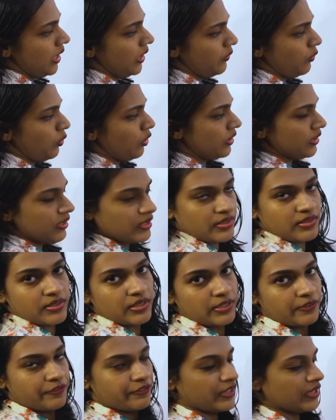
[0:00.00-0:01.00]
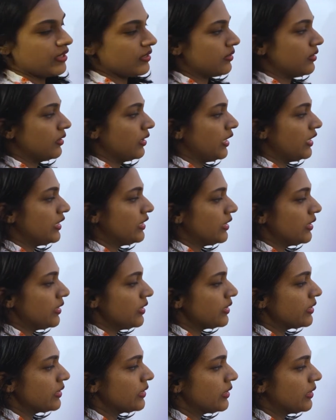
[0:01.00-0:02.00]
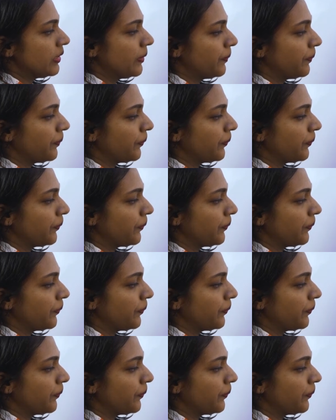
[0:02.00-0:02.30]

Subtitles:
What is the difference? It is